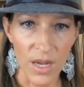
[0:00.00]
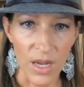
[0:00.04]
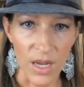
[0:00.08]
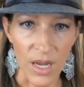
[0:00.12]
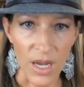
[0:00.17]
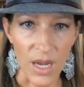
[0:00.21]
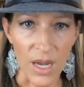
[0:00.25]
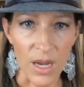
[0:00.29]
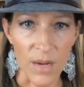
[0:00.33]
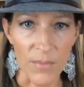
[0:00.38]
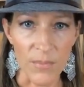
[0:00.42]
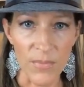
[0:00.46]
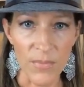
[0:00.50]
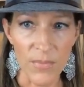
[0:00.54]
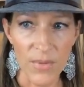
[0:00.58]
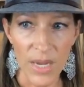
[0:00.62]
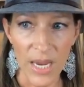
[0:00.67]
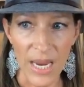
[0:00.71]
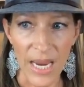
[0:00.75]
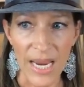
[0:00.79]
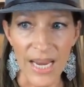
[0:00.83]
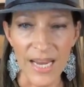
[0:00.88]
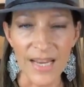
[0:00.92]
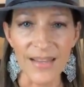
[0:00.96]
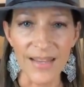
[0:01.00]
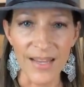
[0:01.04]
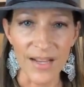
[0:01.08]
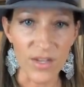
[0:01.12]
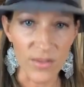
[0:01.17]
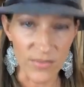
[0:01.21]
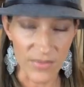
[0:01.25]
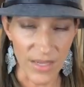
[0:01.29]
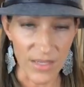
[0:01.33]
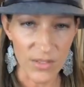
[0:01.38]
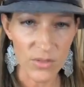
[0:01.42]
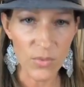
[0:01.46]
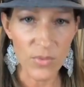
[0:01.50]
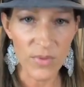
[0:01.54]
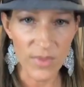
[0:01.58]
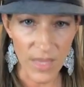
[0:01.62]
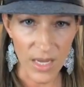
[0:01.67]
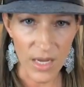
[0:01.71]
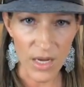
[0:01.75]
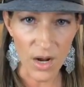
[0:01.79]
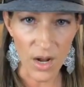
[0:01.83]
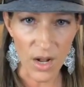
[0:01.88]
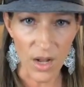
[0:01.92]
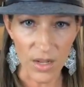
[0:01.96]
Um, and they, that's what
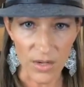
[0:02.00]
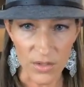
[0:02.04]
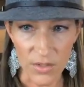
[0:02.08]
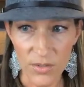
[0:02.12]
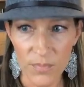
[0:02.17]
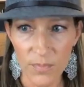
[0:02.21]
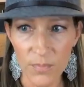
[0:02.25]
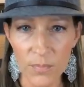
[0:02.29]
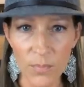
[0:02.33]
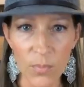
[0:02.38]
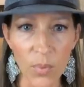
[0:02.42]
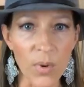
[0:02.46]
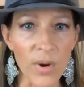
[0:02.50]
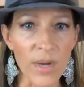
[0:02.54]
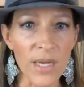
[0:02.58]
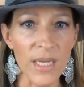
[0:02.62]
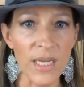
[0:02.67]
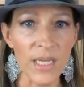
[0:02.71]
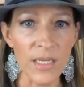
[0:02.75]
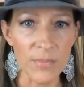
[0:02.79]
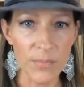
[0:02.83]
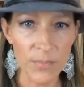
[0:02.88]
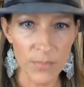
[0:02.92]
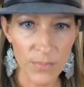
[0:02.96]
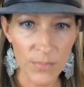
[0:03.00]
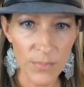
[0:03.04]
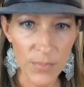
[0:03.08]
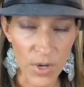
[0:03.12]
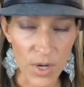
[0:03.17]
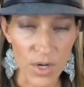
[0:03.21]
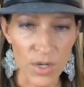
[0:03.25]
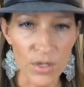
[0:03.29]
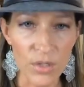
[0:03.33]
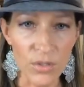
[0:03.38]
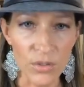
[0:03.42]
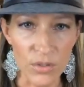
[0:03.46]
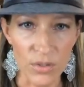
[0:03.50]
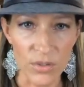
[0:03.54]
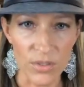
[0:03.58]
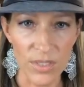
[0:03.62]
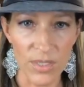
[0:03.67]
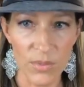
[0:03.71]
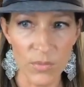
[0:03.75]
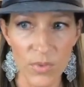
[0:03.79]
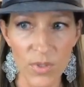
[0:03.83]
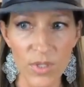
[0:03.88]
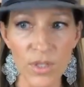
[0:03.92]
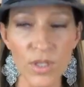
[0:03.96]
they call it, is buoyant
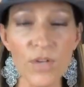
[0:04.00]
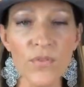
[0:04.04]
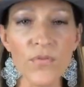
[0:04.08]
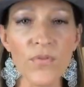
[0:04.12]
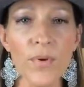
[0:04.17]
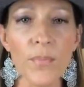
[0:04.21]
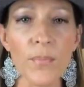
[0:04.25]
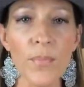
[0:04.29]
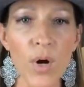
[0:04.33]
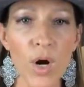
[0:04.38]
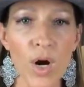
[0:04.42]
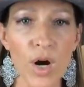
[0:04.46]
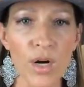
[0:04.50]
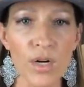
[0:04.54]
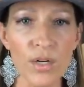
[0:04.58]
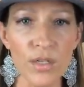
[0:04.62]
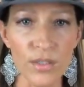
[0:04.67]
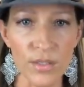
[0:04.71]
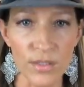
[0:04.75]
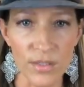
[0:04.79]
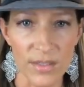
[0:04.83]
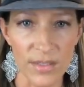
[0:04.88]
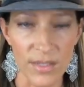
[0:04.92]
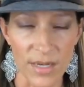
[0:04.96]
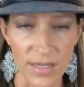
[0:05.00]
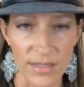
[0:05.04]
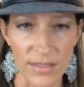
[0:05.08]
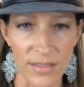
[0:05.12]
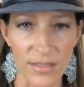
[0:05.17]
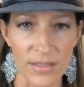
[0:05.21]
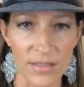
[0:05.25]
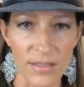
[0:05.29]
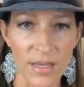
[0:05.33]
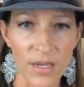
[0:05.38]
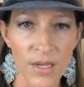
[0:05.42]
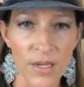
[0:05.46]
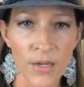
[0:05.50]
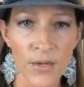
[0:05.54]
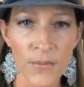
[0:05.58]
particles. And we look for particle sizes.